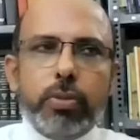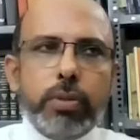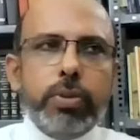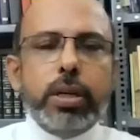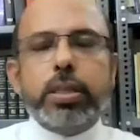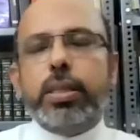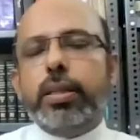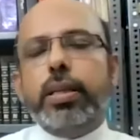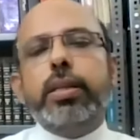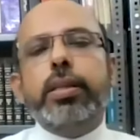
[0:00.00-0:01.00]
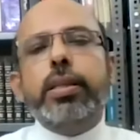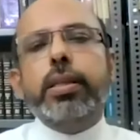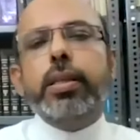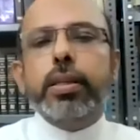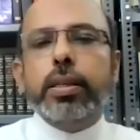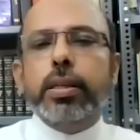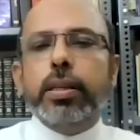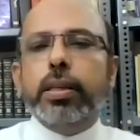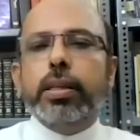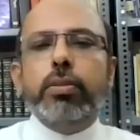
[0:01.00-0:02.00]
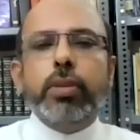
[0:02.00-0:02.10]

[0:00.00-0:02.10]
when we understand that uh, uh,